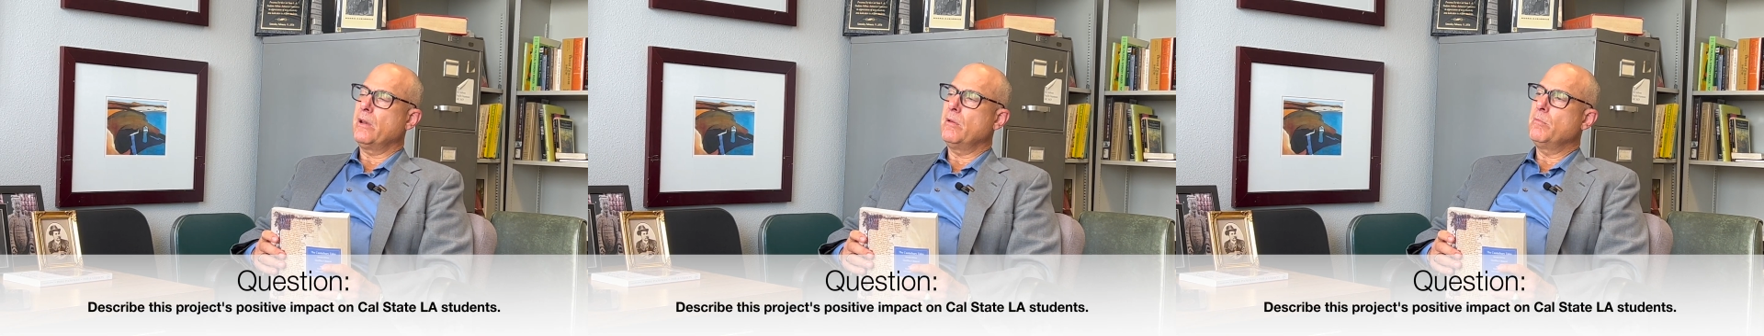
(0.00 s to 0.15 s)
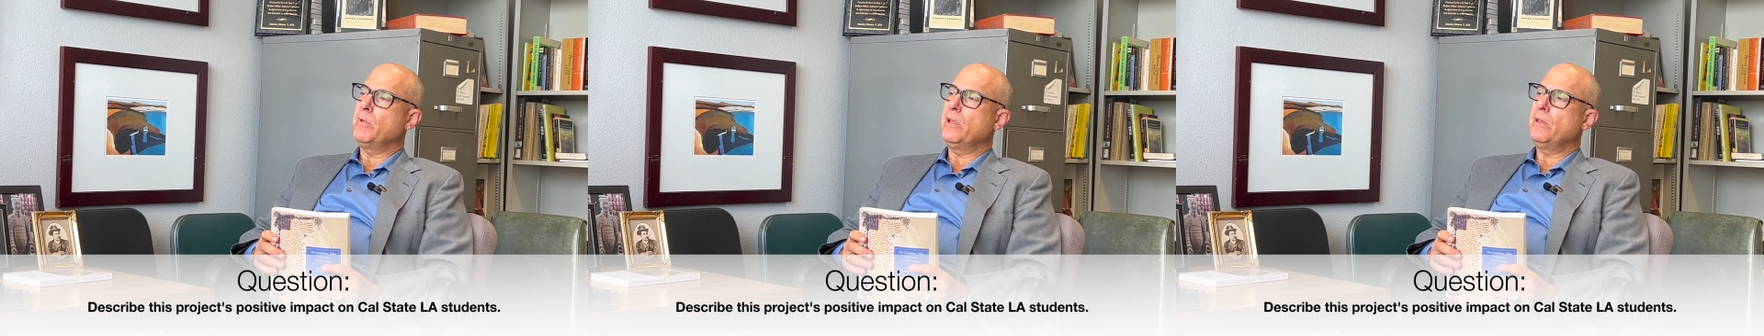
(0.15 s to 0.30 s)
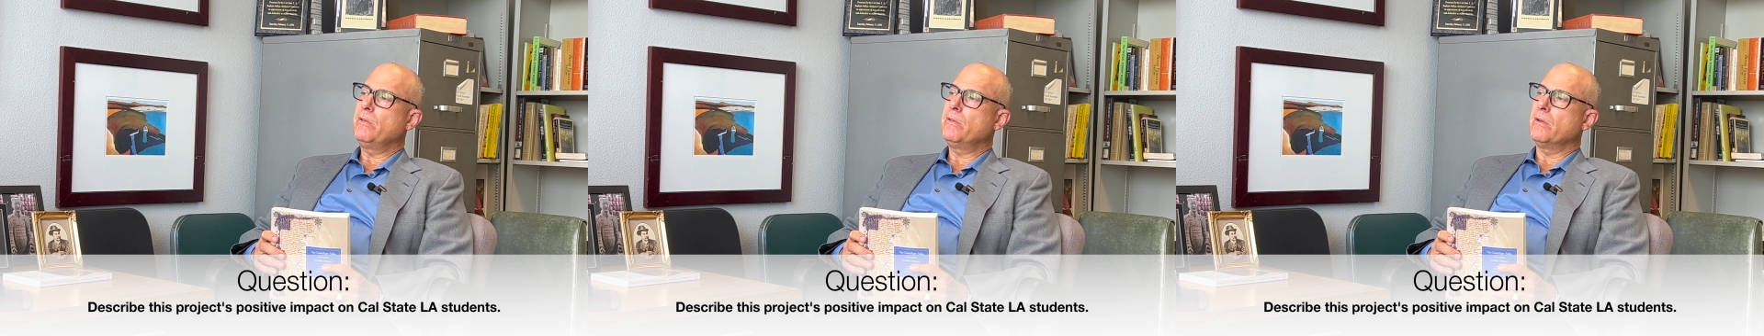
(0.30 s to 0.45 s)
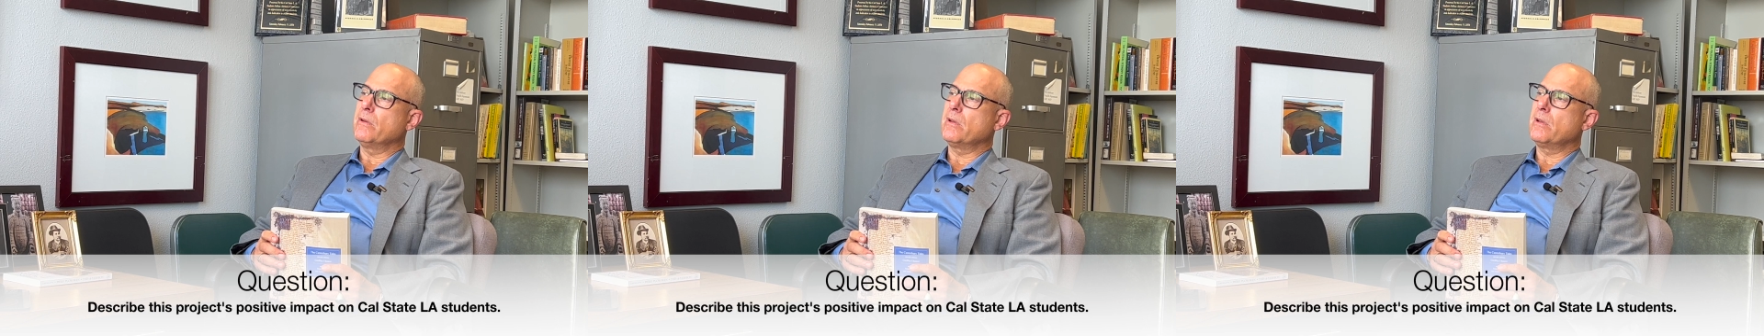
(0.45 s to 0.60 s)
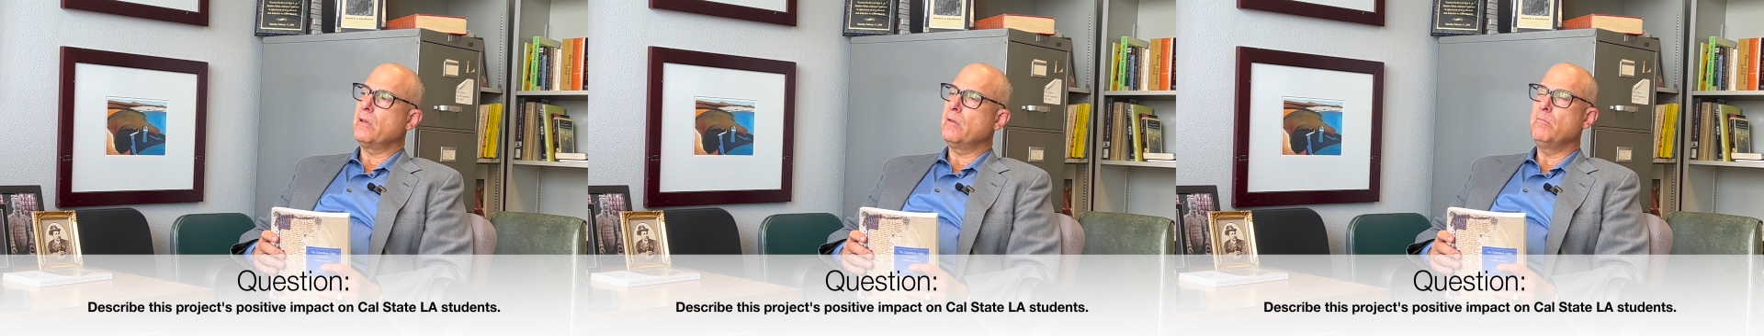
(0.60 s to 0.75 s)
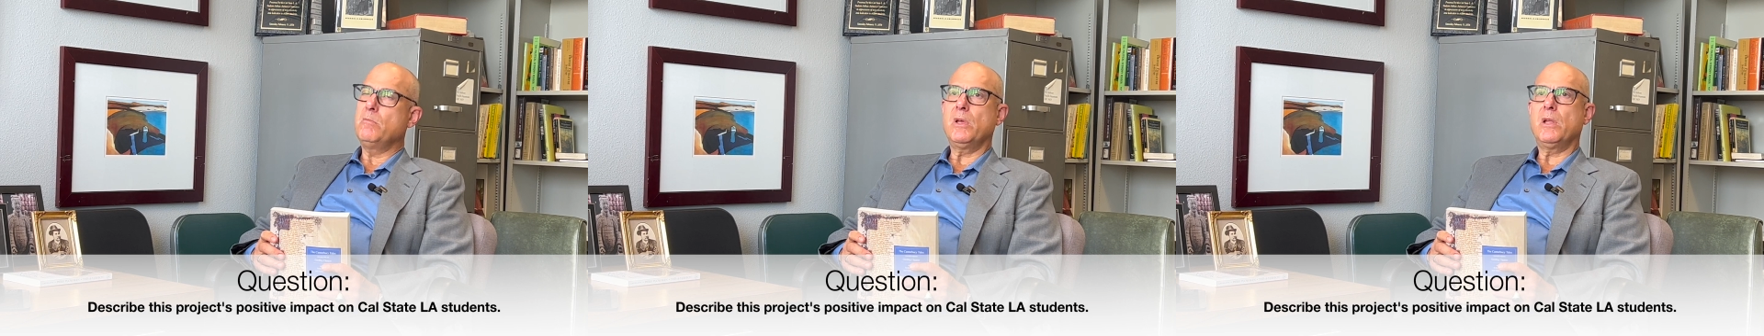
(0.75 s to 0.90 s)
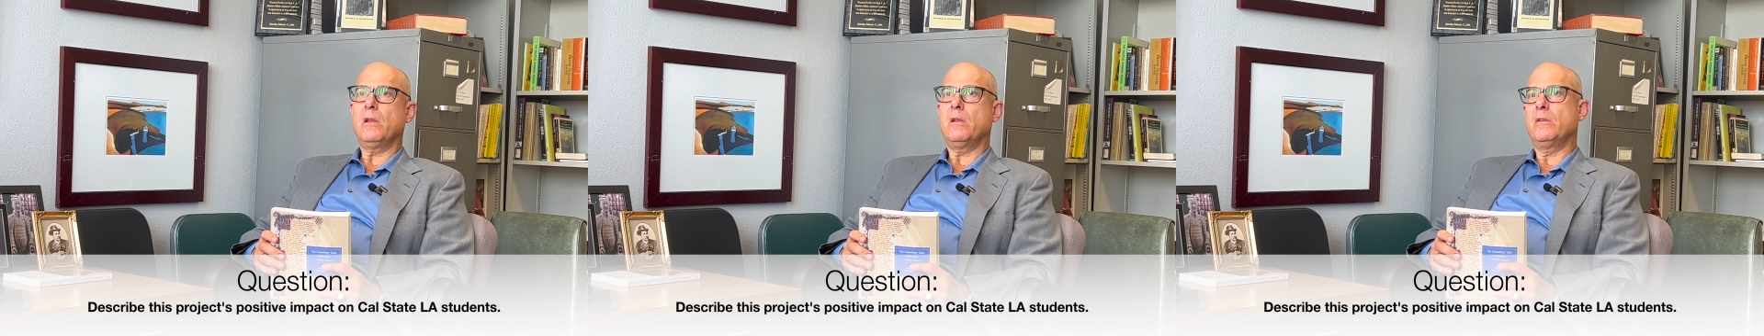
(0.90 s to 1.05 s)
It means they're
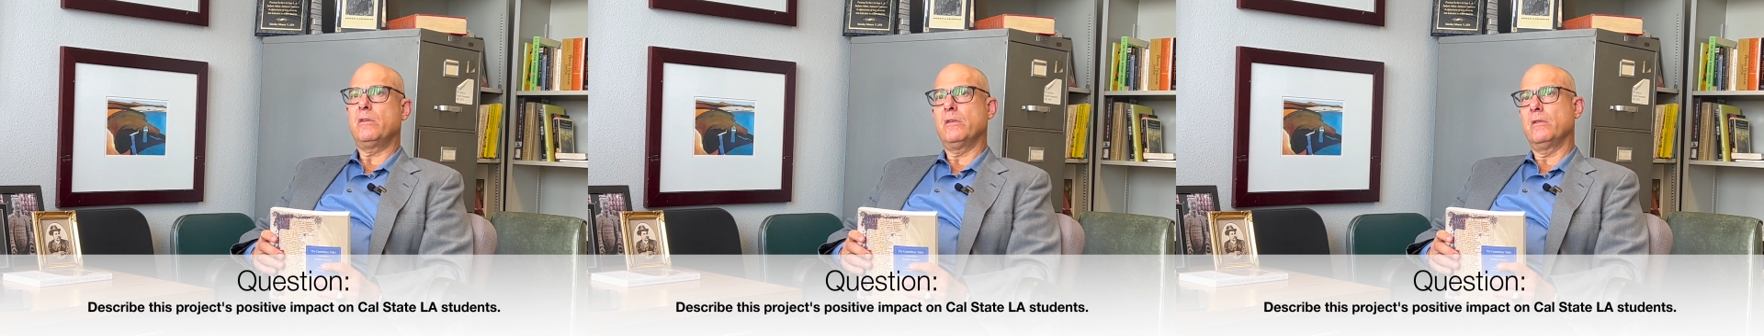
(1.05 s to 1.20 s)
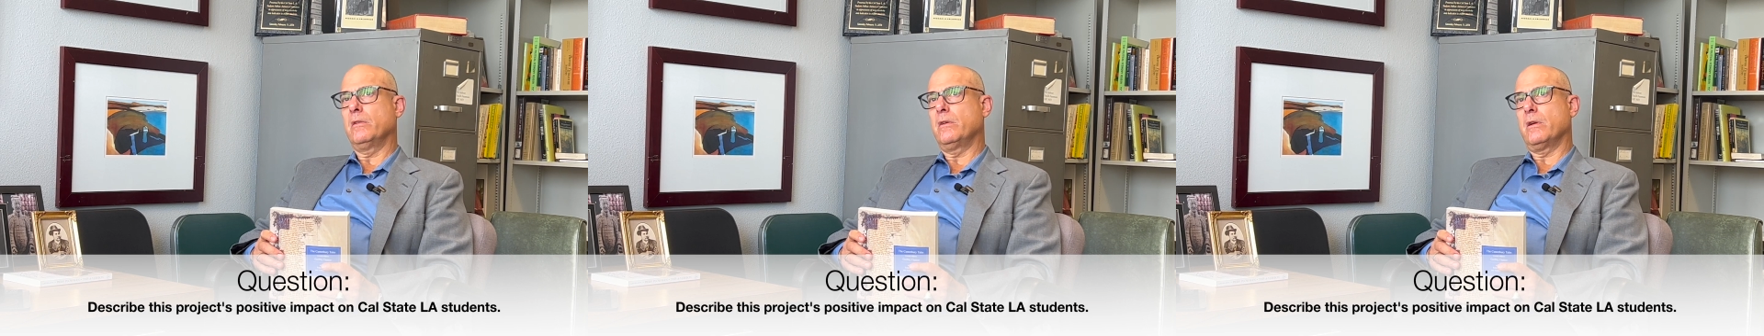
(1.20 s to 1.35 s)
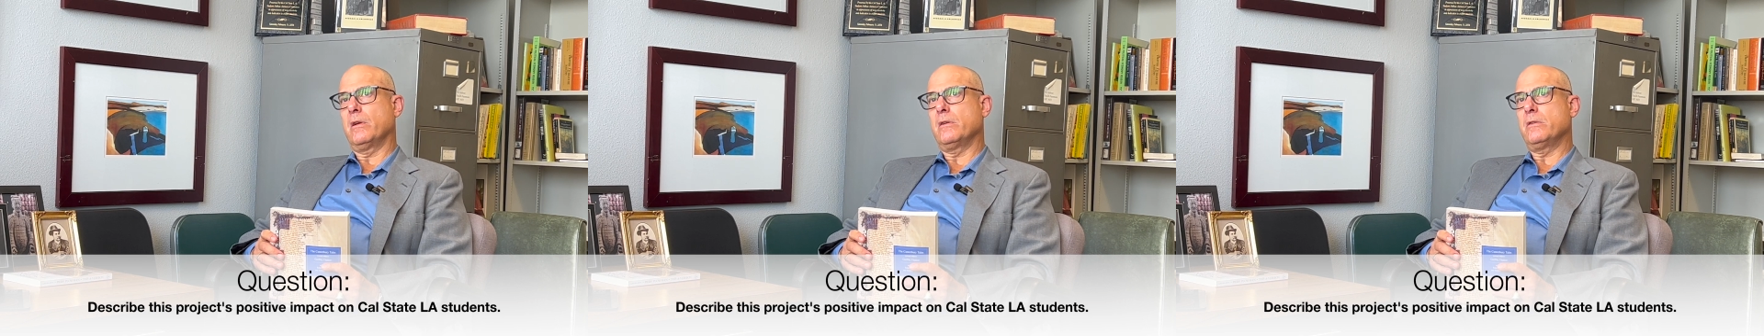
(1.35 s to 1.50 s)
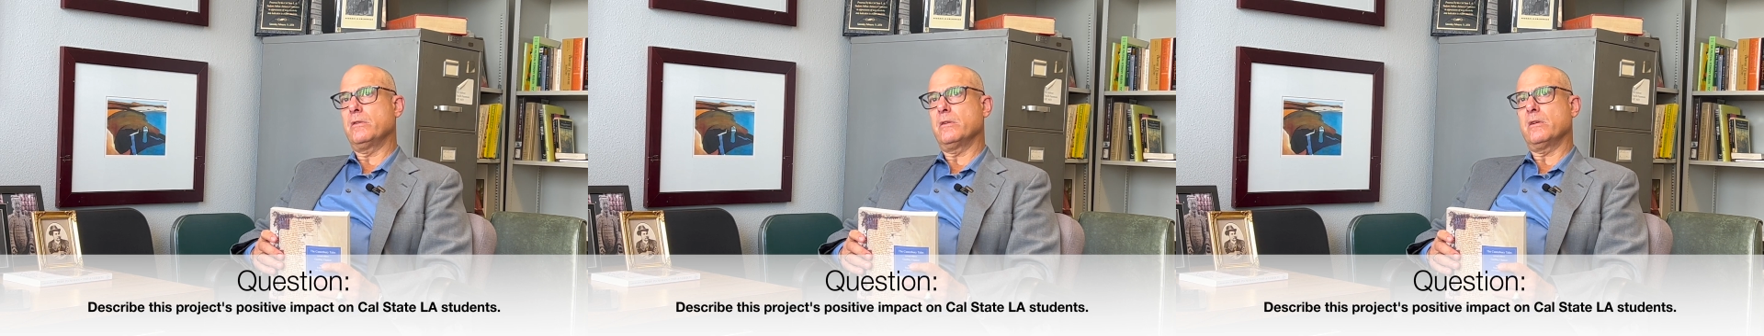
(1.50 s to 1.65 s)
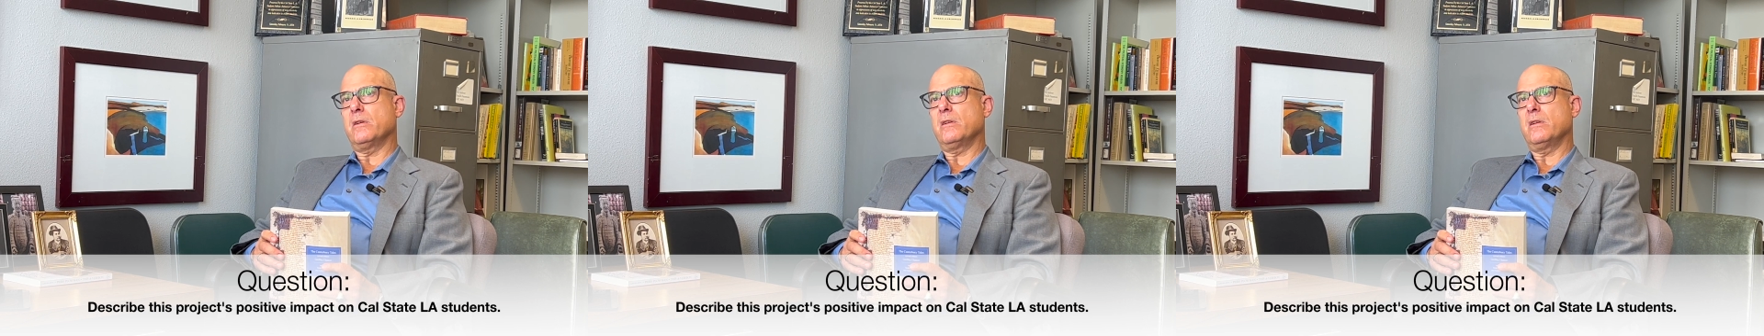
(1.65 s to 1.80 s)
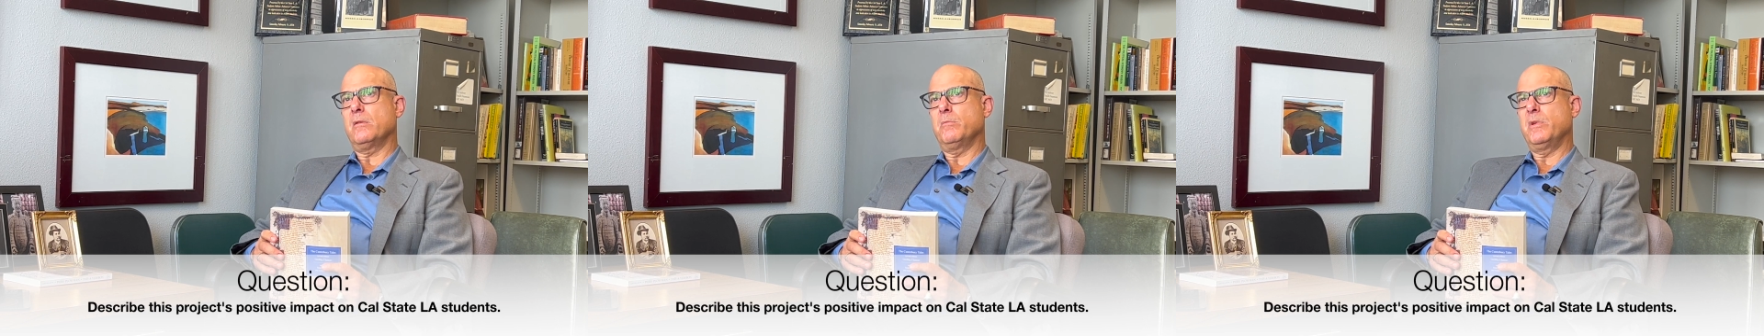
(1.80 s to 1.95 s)
committed to literature.